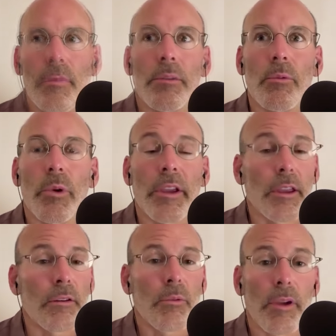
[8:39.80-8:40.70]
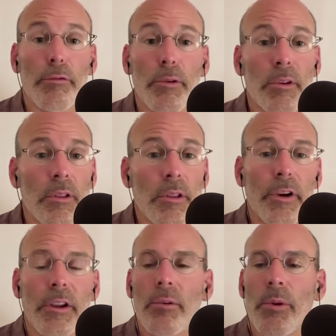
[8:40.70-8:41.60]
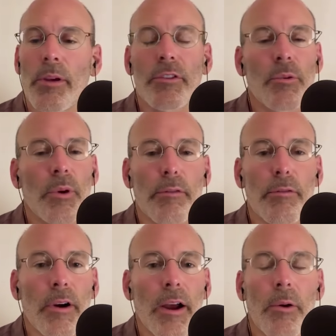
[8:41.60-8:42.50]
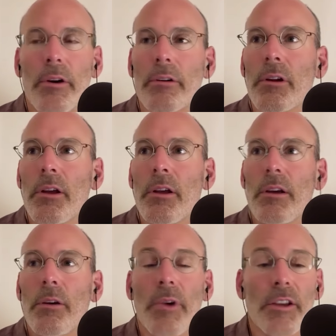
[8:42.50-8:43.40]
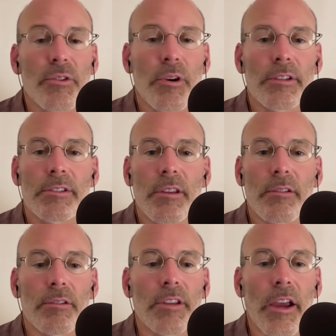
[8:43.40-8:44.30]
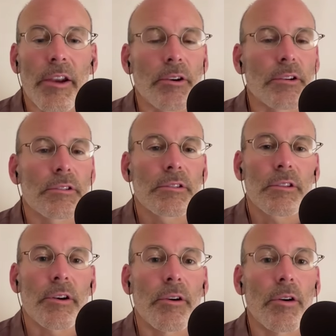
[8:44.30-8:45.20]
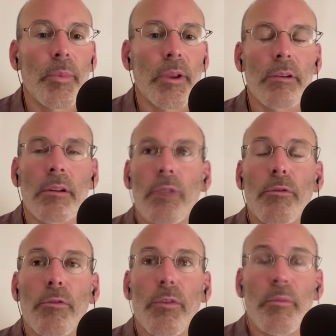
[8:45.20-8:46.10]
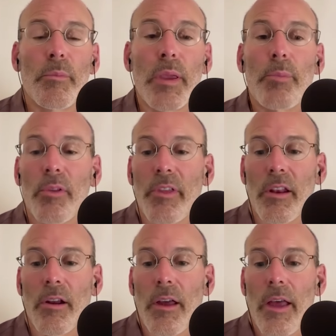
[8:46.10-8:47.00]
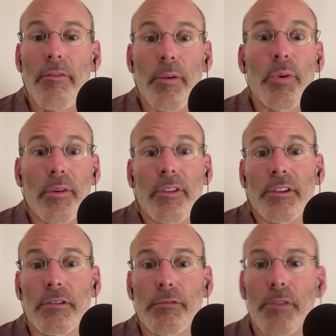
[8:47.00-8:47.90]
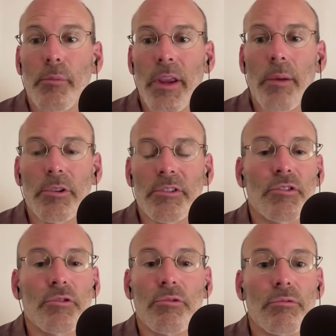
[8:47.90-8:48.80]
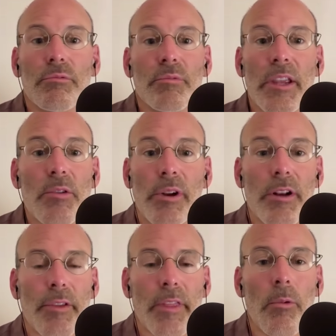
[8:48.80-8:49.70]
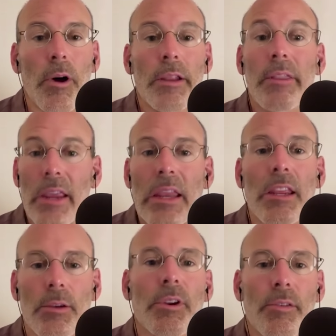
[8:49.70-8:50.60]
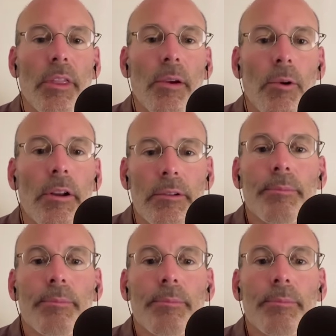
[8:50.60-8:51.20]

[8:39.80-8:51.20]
We can we have food delivery, we have 24 hour restaurants and diners that are open for people that have the privilege of being able to eat whenever they want they can eat whenever they want